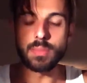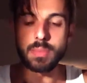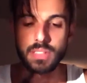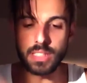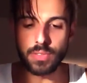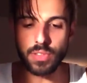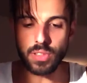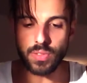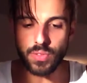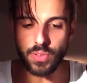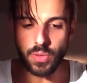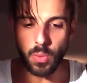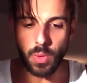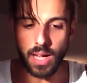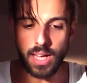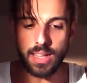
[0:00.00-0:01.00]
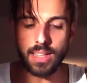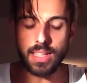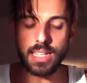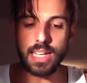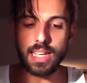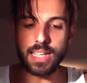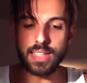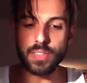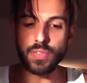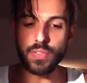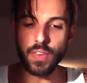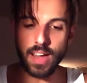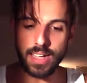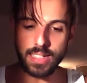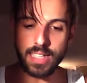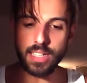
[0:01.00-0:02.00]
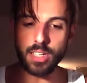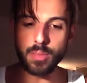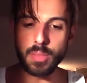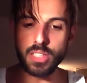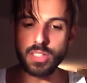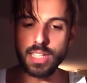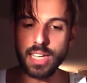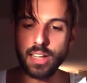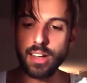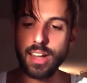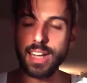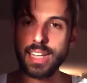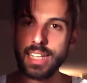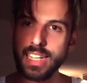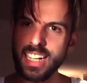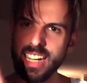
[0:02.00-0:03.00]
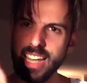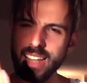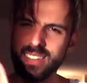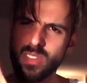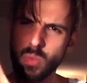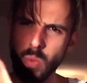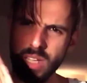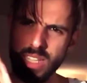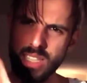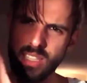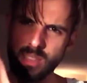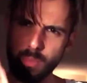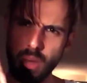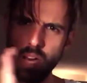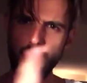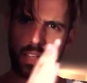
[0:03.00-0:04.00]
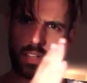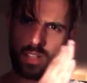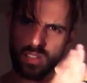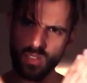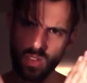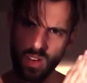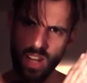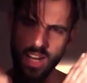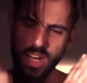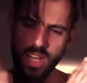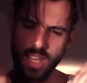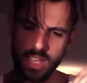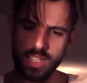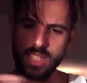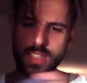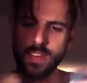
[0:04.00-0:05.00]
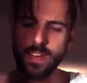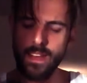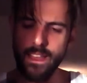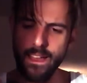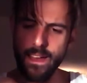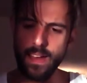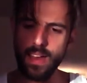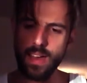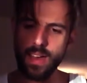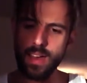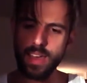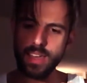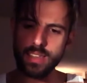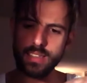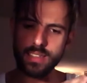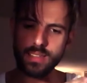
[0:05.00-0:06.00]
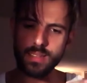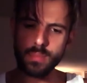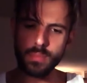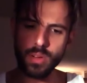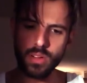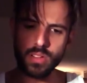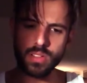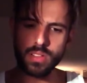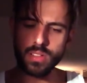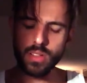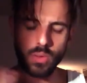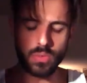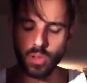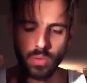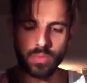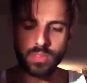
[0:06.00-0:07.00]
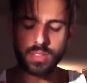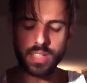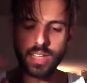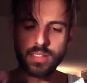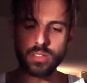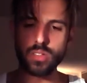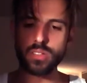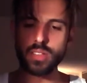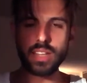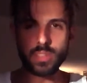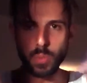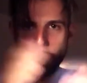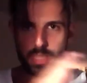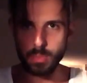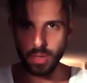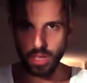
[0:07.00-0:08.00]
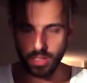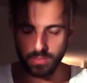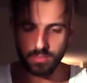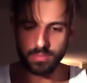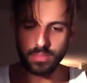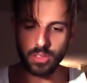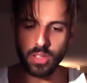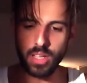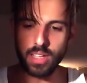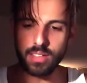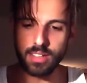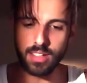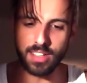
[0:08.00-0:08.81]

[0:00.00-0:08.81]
difficult for a while is finally coming together and hitting that sweet spot. You know, that X marks, that sweet spot, okay?